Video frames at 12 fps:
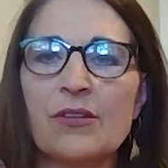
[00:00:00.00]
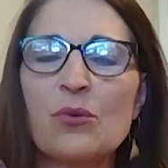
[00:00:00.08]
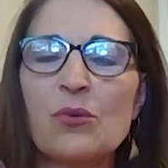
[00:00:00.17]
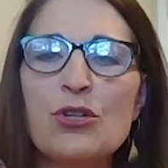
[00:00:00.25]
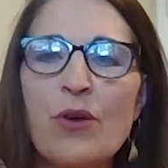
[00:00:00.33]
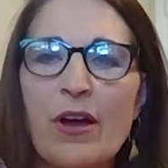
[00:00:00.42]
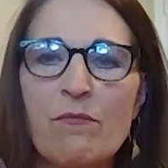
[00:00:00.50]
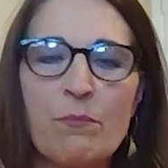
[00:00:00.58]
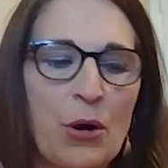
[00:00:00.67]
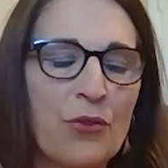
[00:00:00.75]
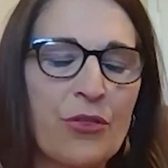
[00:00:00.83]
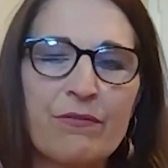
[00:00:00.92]
And so when you
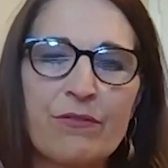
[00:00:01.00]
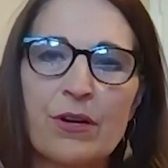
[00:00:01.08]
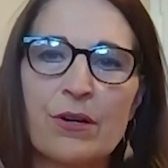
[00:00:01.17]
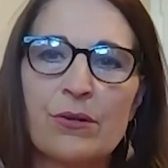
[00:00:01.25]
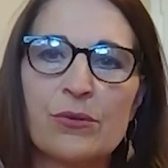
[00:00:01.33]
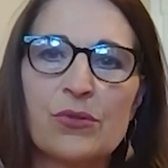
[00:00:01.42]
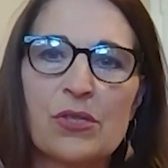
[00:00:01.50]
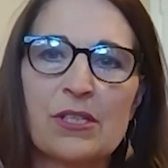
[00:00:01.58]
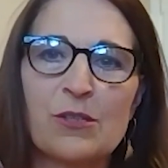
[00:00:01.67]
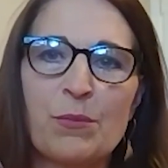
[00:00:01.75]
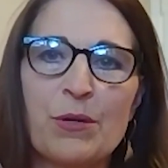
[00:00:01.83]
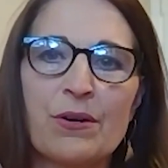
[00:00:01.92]
have both of those
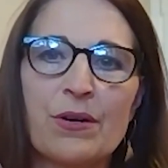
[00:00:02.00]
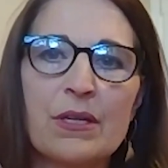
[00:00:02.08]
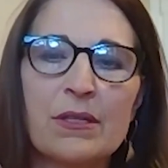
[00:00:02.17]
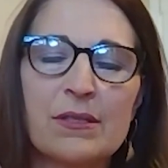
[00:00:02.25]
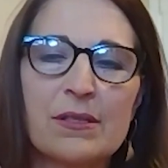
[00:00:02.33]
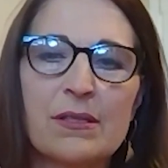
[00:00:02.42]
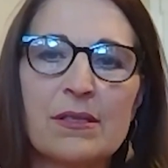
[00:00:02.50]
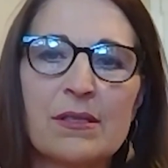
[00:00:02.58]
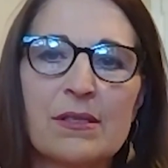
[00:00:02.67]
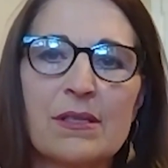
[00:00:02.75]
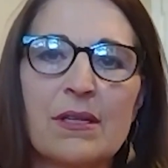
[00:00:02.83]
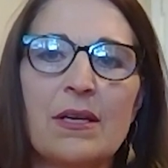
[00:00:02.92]

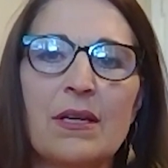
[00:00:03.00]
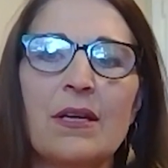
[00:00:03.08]
experiences,